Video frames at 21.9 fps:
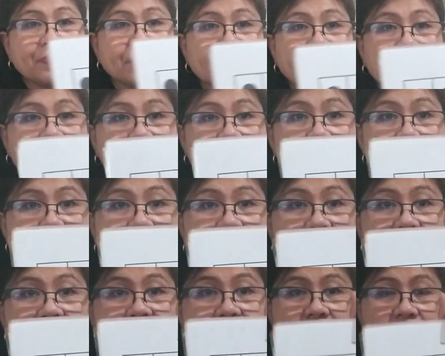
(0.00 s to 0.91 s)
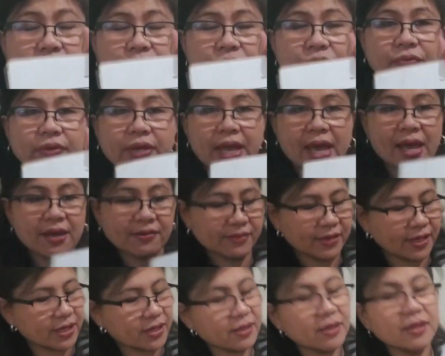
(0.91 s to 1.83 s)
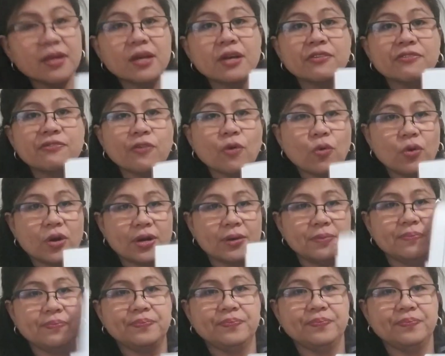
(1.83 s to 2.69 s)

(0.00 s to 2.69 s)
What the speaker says: Okay, how many do I have here? 4.